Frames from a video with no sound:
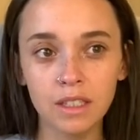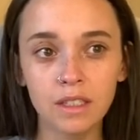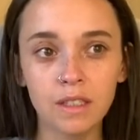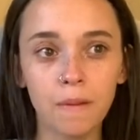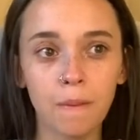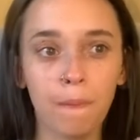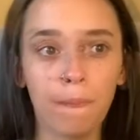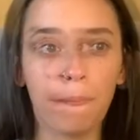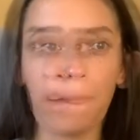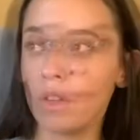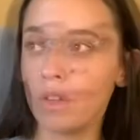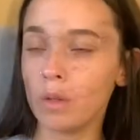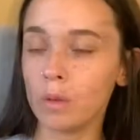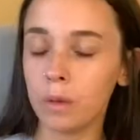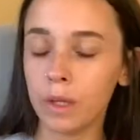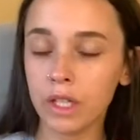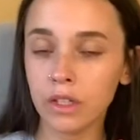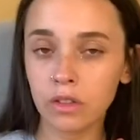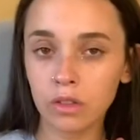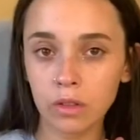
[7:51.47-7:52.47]
No other
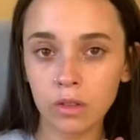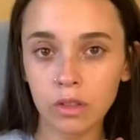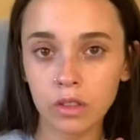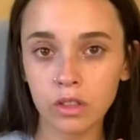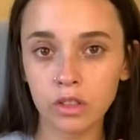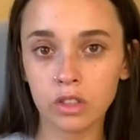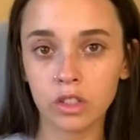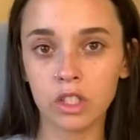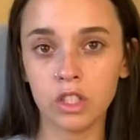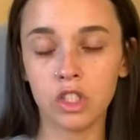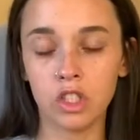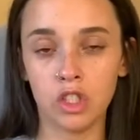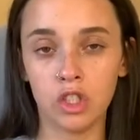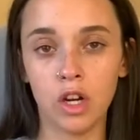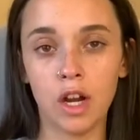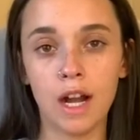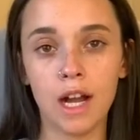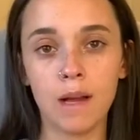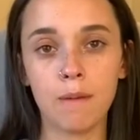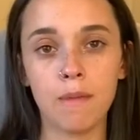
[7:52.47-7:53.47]
way to
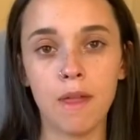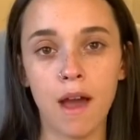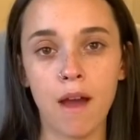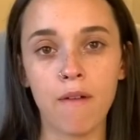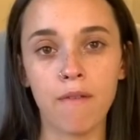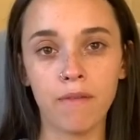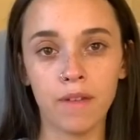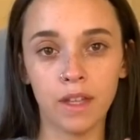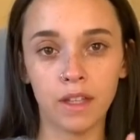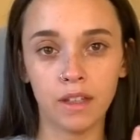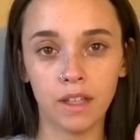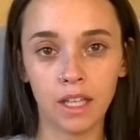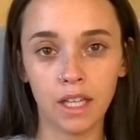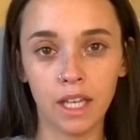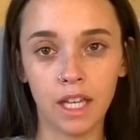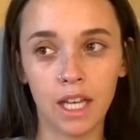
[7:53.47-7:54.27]
describe that feeling,